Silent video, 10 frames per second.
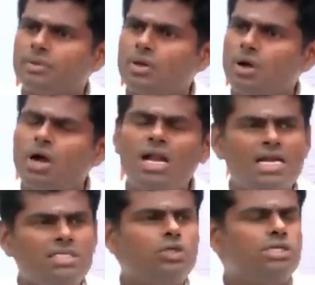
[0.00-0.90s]
All
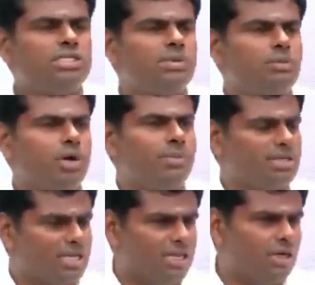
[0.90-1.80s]
institutions have collapsed. There's
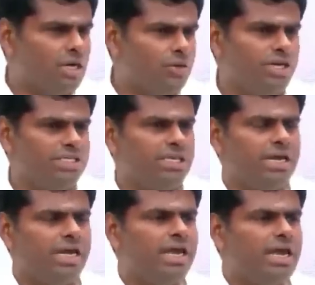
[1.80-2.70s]
nothing called
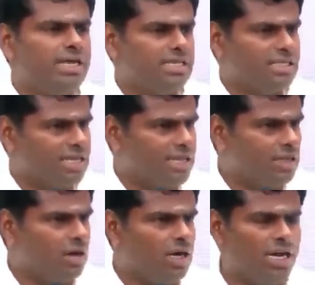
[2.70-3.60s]
judiciary. There's nothing
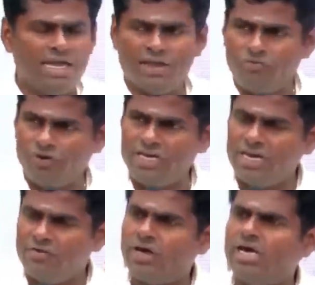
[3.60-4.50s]
called a free
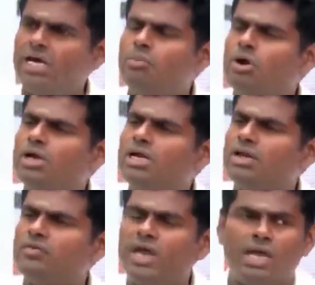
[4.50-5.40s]
and fair
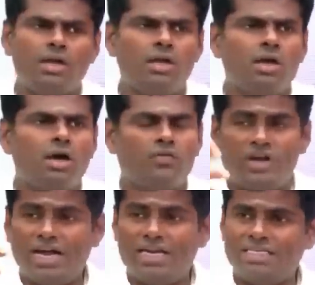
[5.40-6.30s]
democratic way of
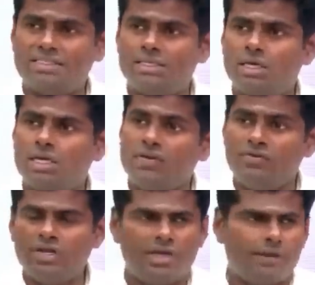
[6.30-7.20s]
an arrest,
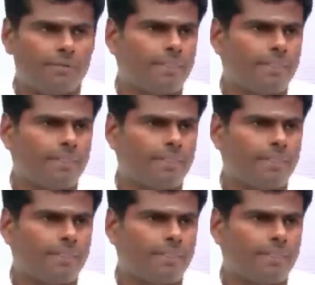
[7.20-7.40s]
everything.